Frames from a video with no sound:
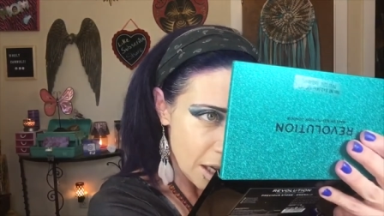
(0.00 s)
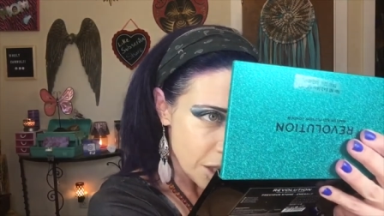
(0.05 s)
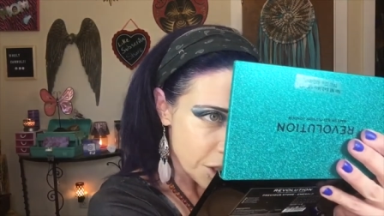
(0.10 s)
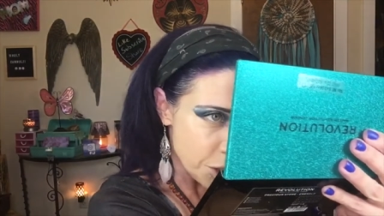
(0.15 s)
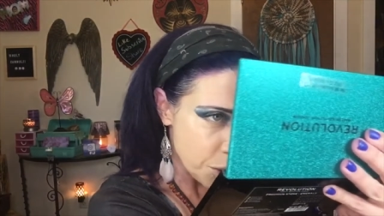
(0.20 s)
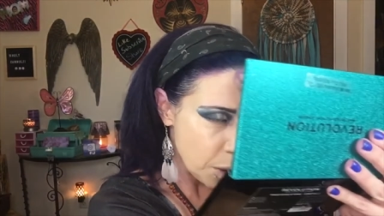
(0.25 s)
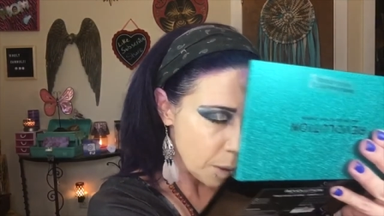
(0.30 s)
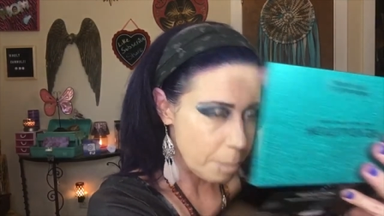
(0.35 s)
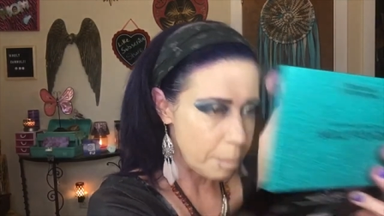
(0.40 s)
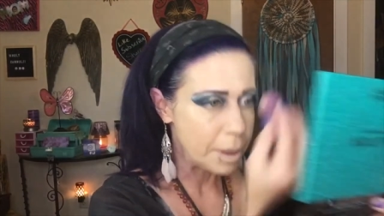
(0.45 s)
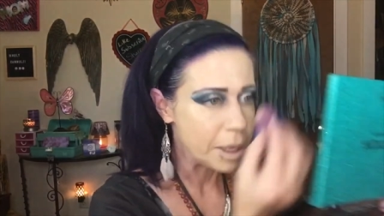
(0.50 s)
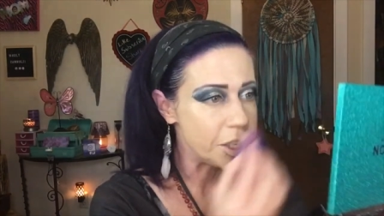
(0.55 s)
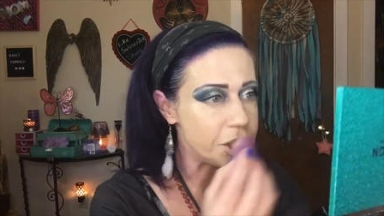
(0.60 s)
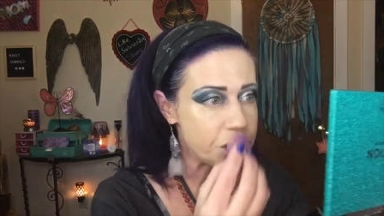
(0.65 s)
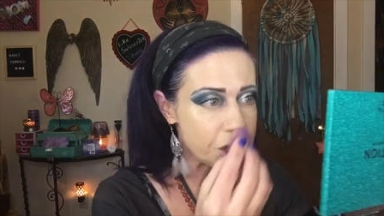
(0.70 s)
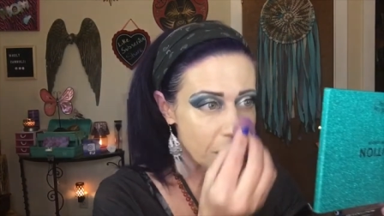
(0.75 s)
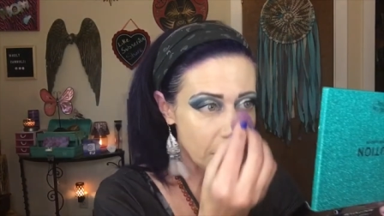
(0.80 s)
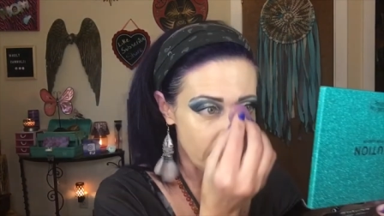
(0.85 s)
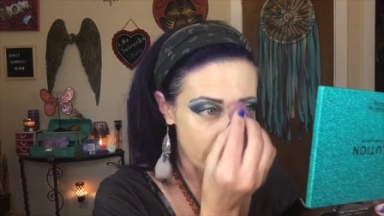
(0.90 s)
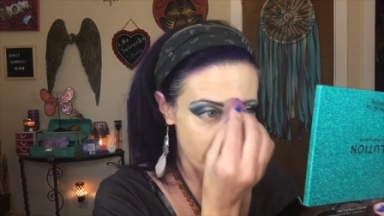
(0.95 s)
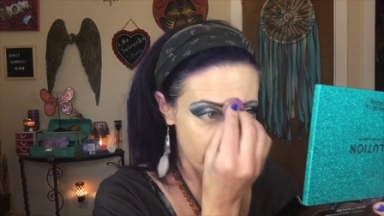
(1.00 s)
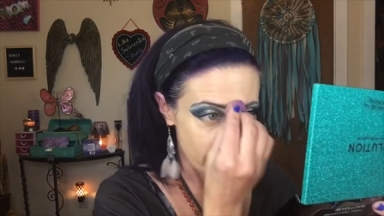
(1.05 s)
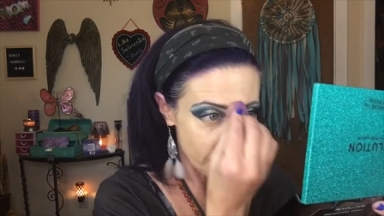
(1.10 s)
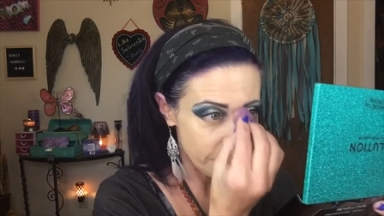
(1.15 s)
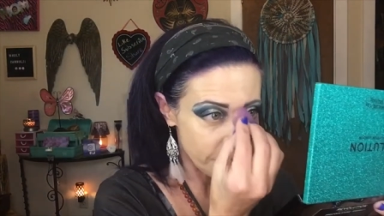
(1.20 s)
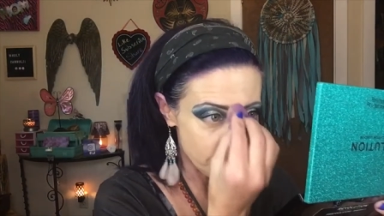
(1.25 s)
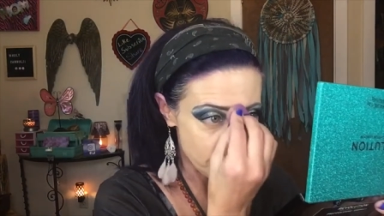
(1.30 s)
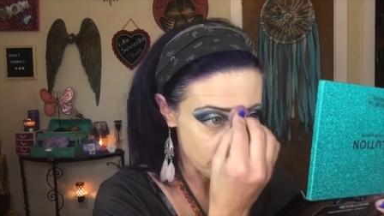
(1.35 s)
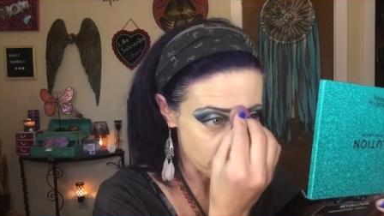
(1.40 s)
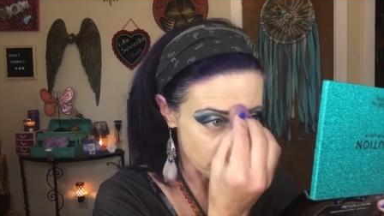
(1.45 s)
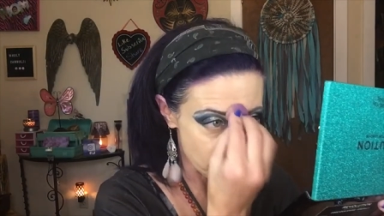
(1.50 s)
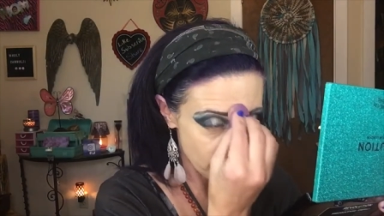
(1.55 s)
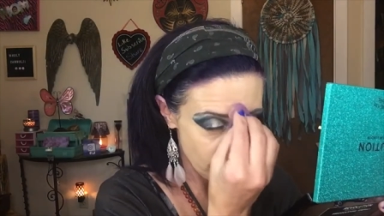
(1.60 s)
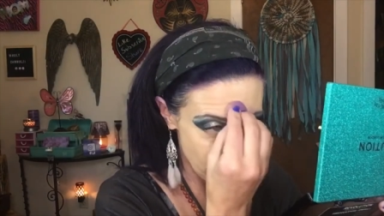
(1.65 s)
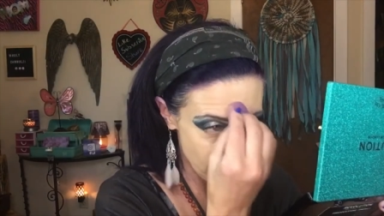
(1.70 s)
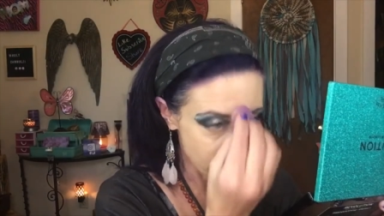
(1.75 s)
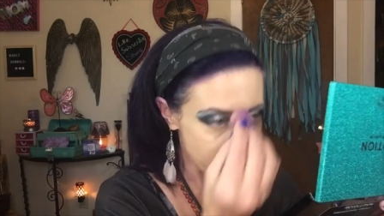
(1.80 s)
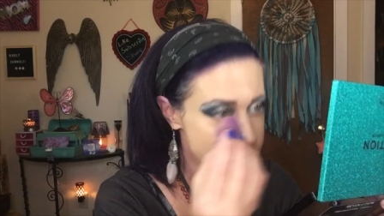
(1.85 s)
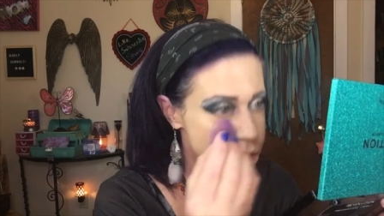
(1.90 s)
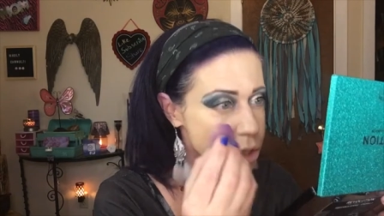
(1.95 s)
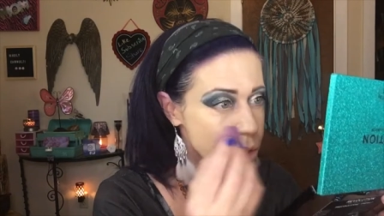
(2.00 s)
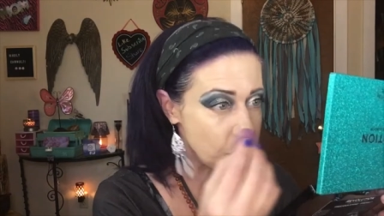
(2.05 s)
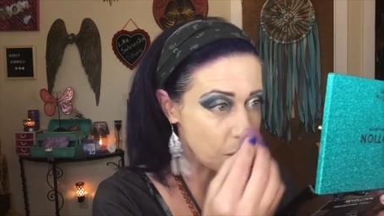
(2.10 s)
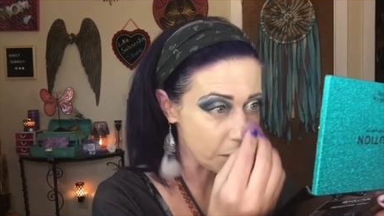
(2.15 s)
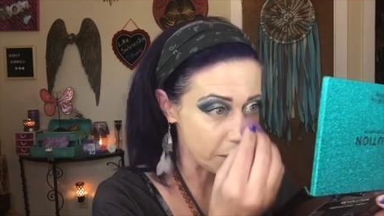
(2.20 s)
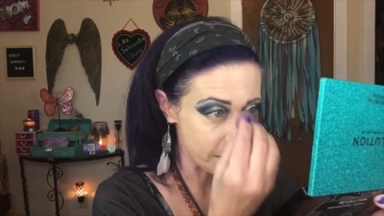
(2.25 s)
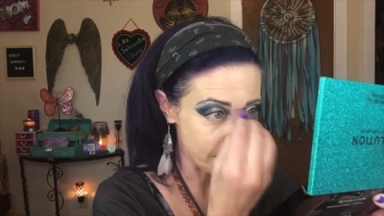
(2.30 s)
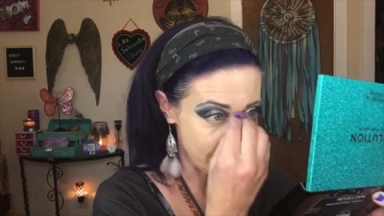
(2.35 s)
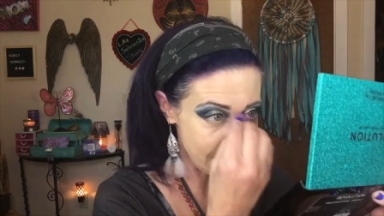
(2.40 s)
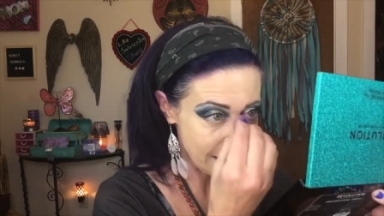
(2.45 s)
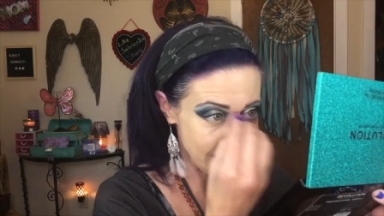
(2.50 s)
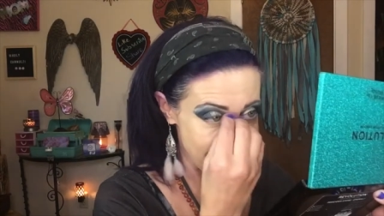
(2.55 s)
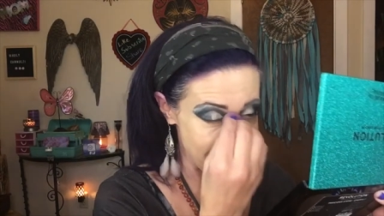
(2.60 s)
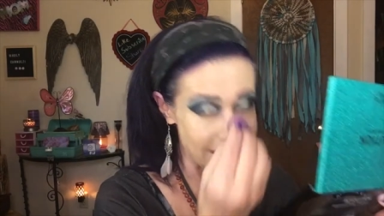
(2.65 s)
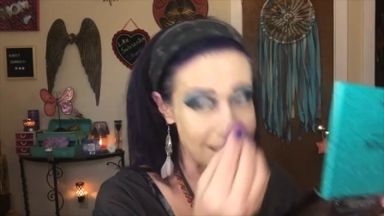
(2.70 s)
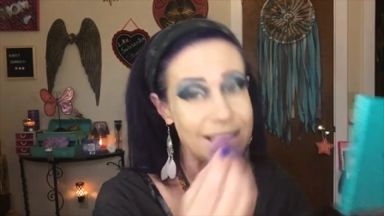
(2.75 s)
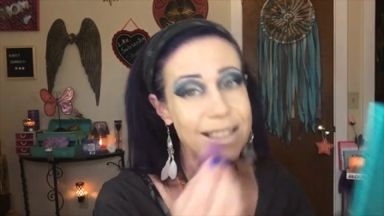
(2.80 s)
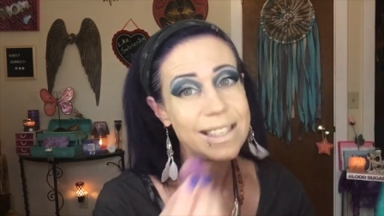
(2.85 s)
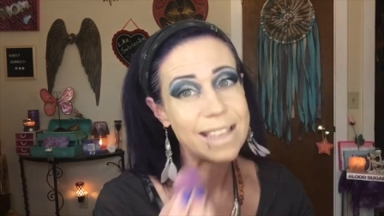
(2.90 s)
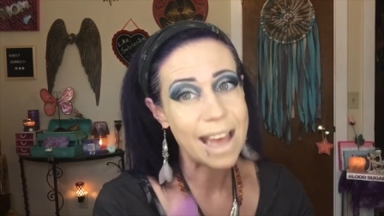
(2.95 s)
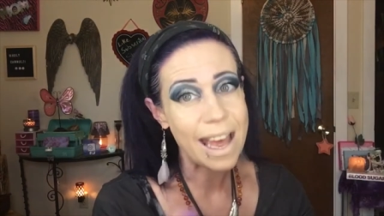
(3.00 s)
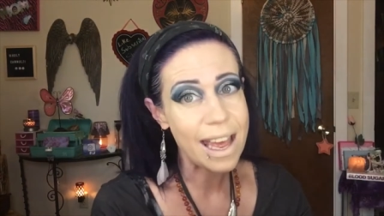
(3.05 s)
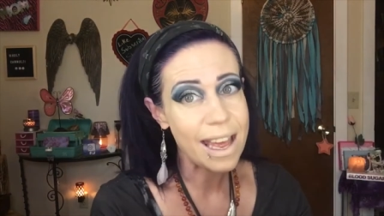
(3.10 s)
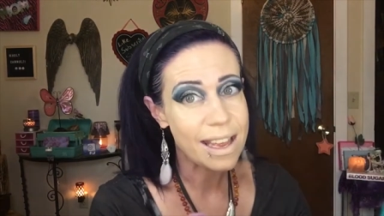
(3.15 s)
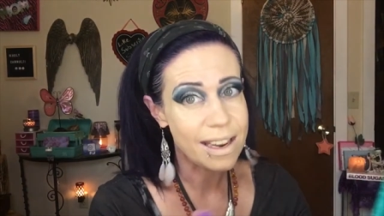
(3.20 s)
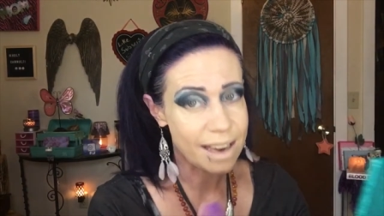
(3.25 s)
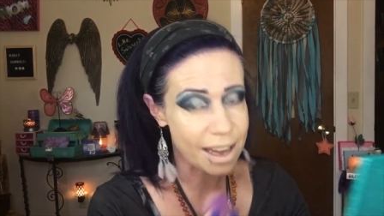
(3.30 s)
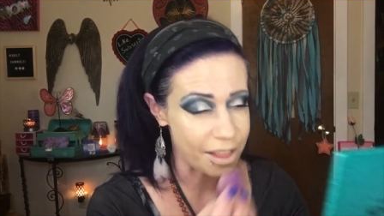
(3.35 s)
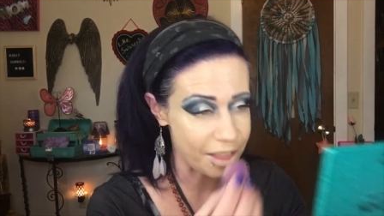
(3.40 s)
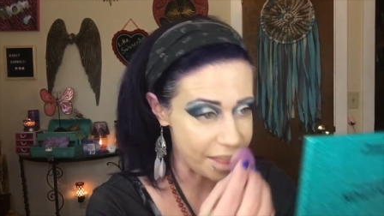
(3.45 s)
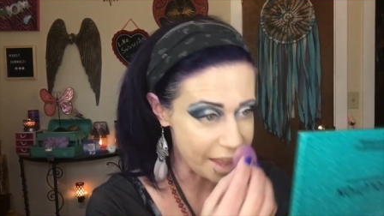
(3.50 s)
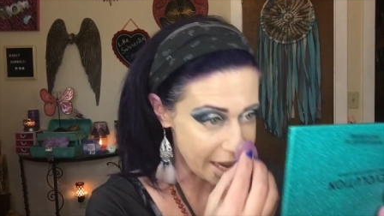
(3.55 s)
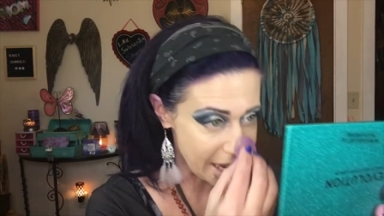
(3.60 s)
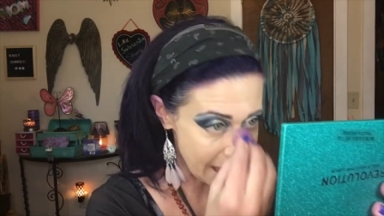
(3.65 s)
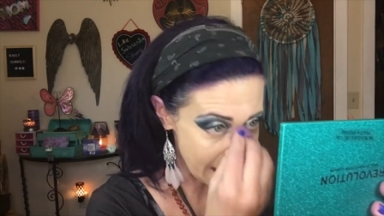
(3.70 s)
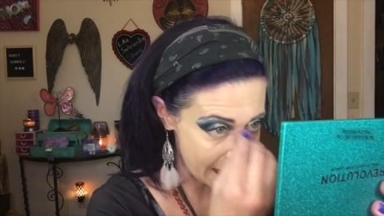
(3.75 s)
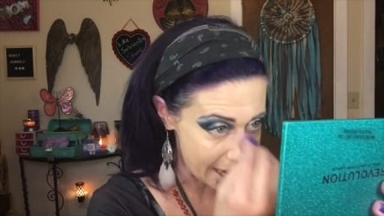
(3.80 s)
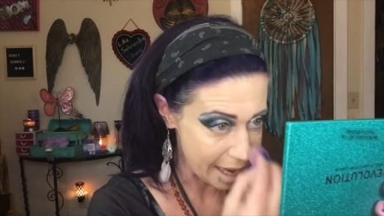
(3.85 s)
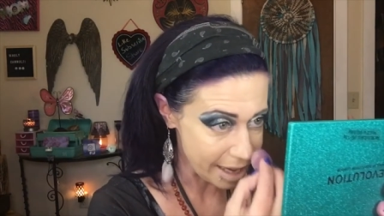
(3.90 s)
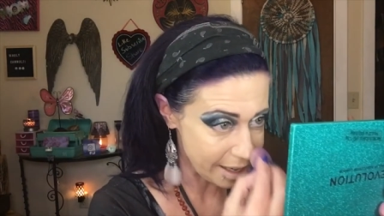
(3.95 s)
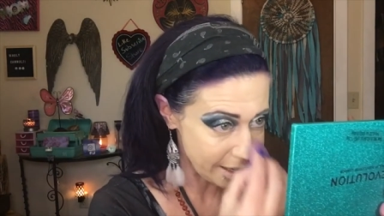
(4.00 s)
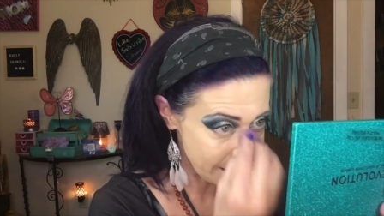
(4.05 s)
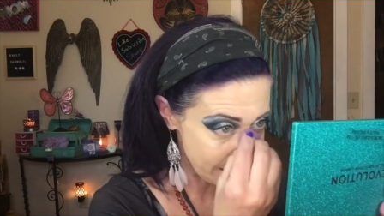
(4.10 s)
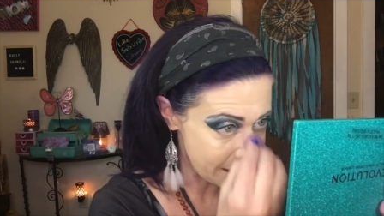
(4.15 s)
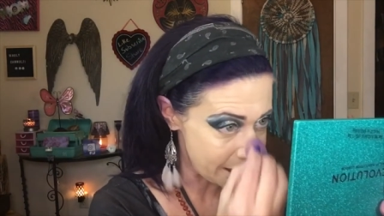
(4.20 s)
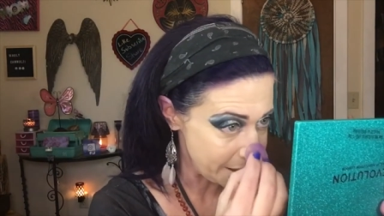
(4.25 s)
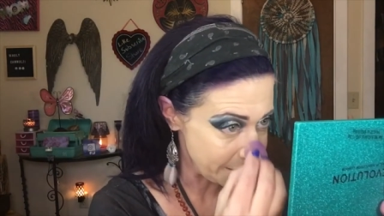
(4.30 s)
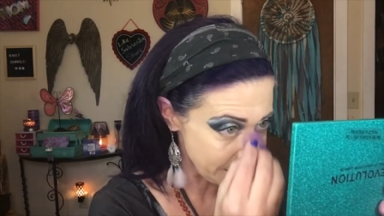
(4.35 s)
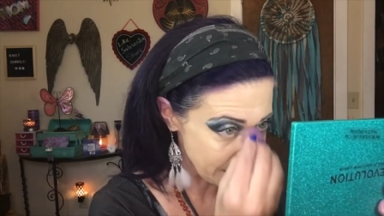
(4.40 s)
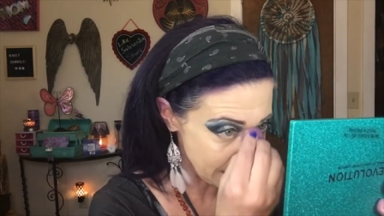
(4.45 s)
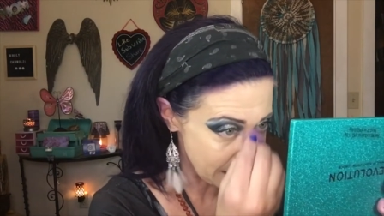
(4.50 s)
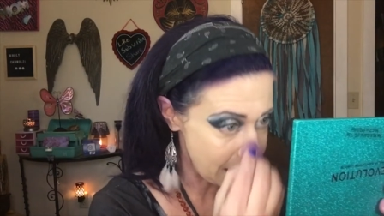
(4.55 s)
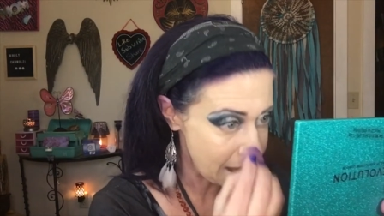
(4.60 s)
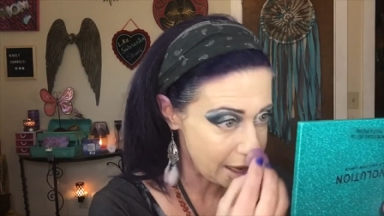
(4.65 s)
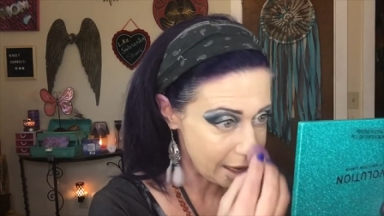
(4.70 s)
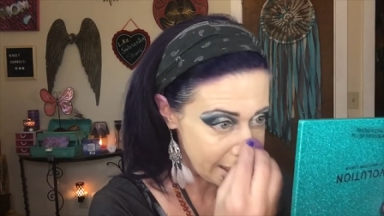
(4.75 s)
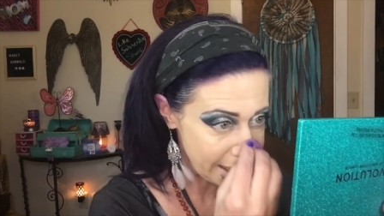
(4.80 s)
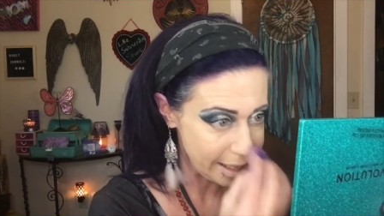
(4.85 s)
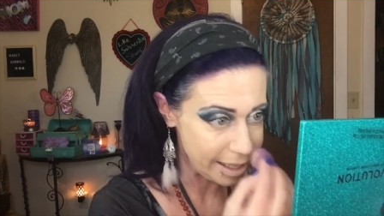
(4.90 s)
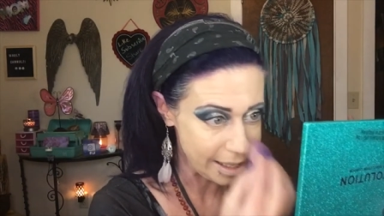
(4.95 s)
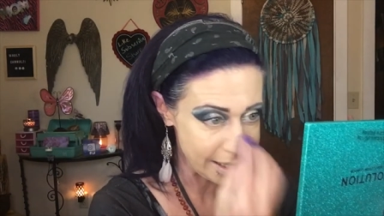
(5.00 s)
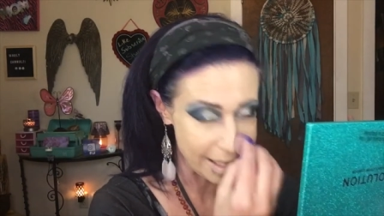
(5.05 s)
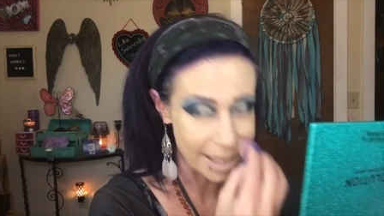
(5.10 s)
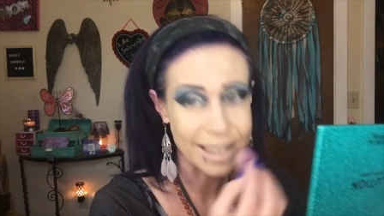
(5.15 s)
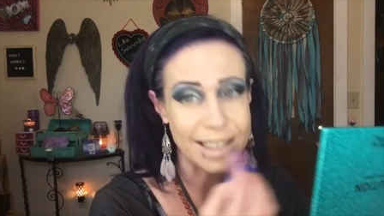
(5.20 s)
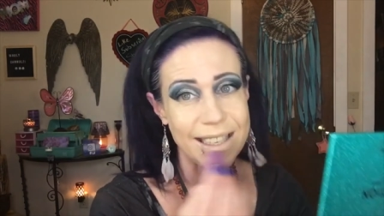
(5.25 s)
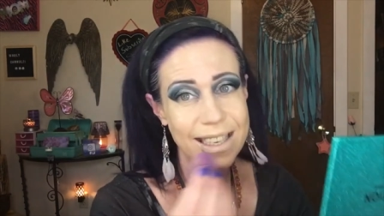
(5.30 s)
to a bunch of drugstores that said they had it online,